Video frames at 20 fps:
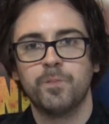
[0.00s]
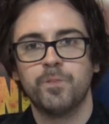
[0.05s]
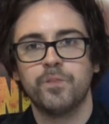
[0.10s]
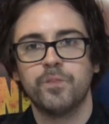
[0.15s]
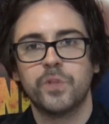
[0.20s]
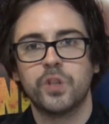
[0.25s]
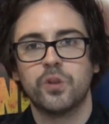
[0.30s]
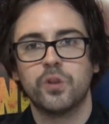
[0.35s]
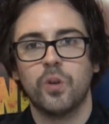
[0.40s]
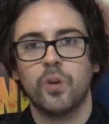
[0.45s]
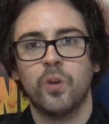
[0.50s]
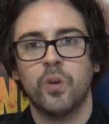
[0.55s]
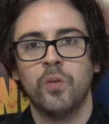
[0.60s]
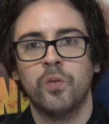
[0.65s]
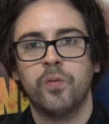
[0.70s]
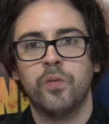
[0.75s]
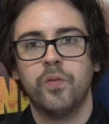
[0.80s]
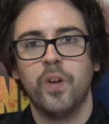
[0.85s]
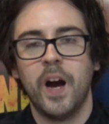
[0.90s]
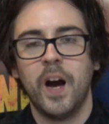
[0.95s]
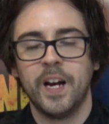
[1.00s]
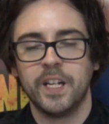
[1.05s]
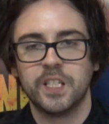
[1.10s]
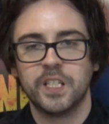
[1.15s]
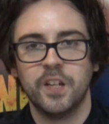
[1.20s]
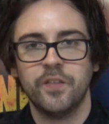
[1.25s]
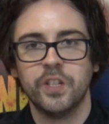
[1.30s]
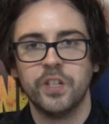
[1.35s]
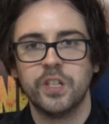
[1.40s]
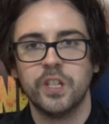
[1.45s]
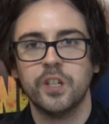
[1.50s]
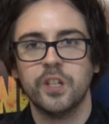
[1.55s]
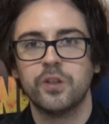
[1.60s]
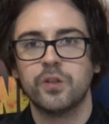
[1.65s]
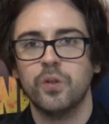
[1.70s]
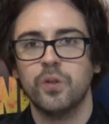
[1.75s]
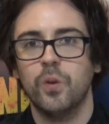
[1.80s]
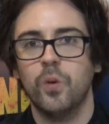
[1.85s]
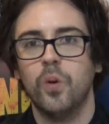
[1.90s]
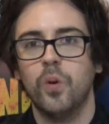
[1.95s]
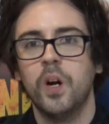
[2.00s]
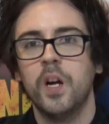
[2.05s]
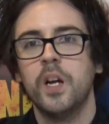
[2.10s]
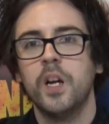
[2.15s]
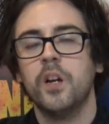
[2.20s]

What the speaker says: sort of activity, so